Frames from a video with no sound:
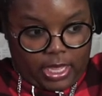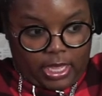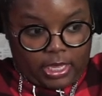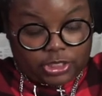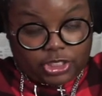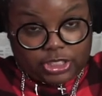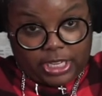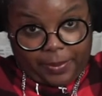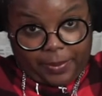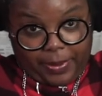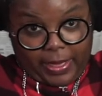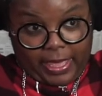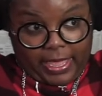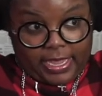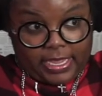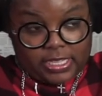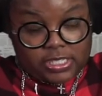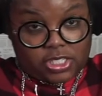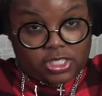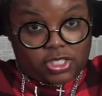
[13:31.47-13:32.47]

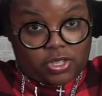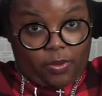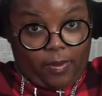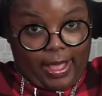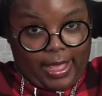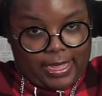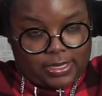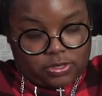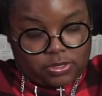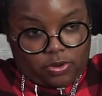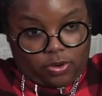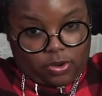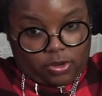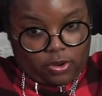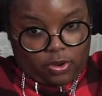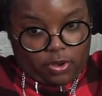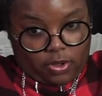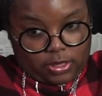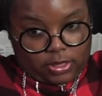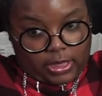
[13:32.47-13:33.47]
Champagne, so I had to order
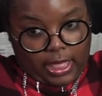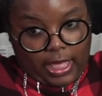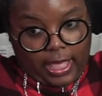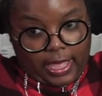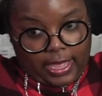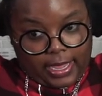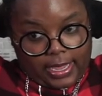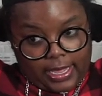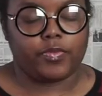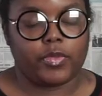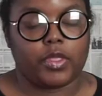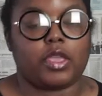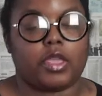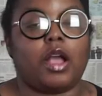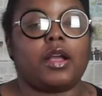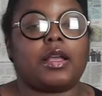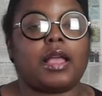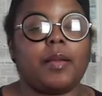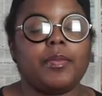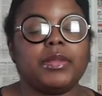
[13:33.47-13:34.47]
online.
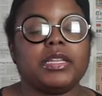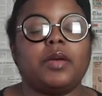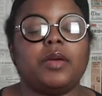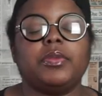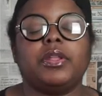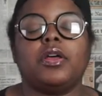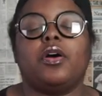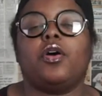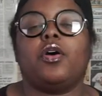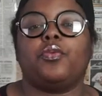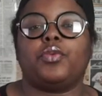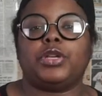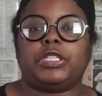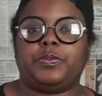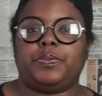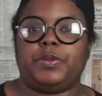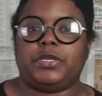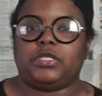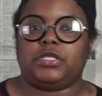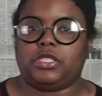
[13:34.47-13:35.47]
Y'all, comment down below on which
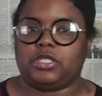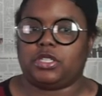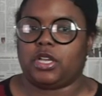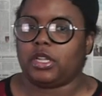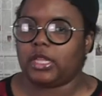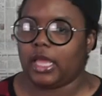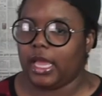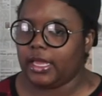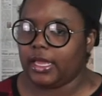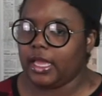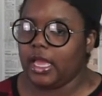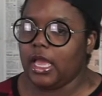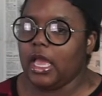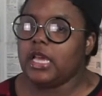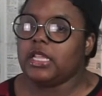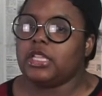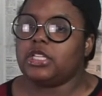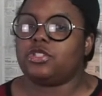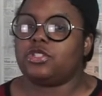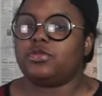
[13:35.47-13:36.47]
piece did y'all like.
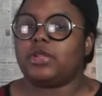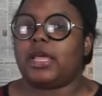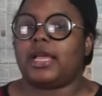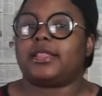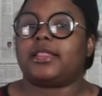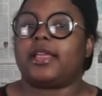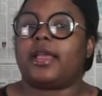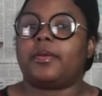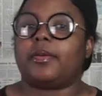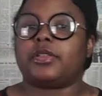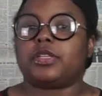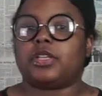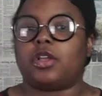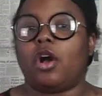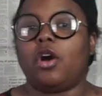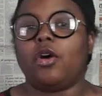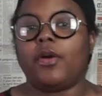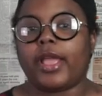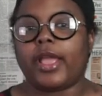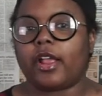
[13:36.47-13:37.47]
Did you like the
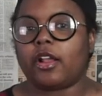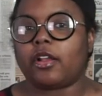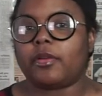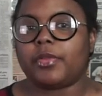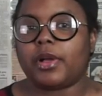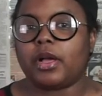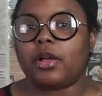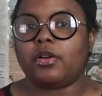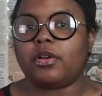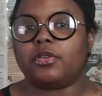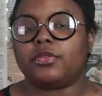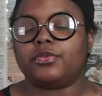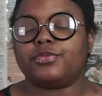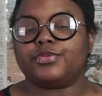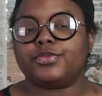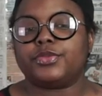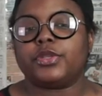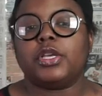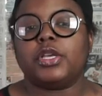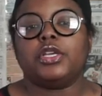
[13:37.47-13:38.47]
gold
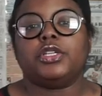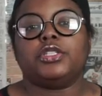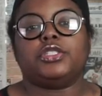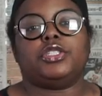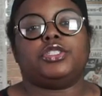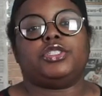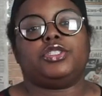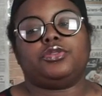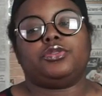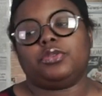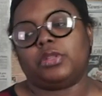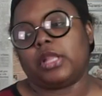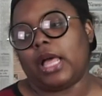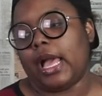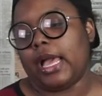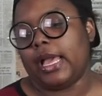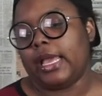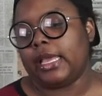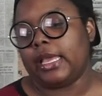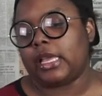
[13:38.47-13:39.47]
herringbone? Did you
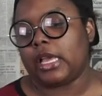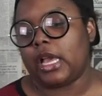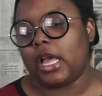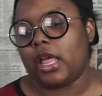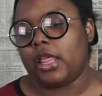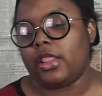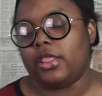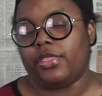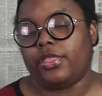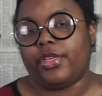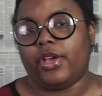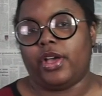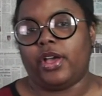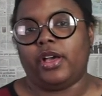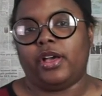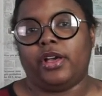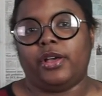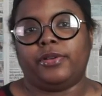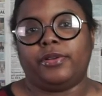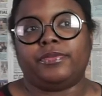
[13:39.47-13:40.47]
like
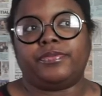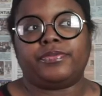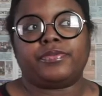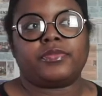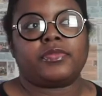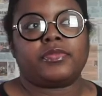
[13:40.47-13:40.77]
the